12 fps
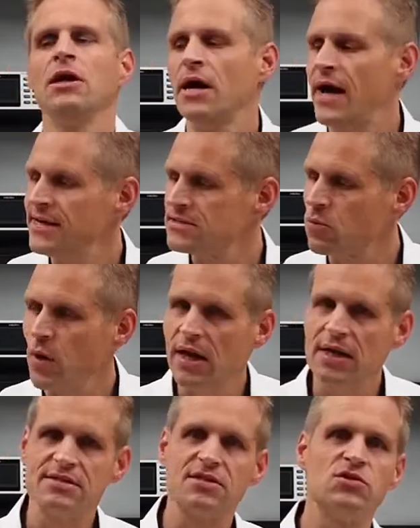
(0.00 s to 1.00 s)
as well
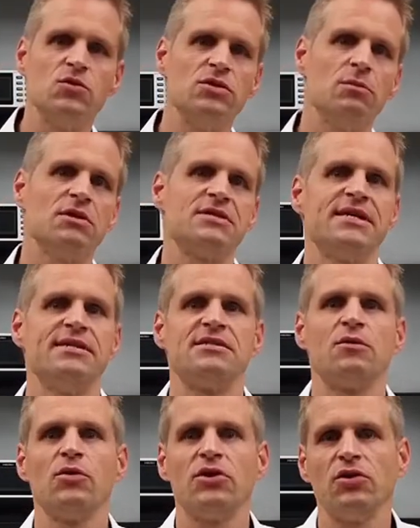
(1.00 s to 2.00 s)
as a suitable sensor
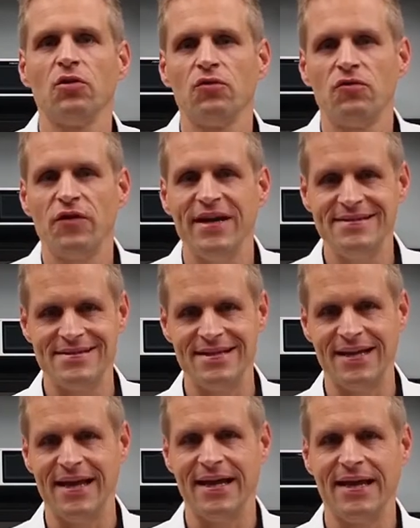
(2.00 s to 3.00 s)
with a known phase
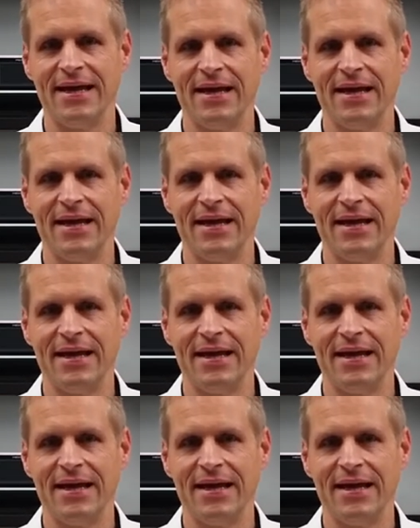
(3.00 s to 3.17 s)
delay.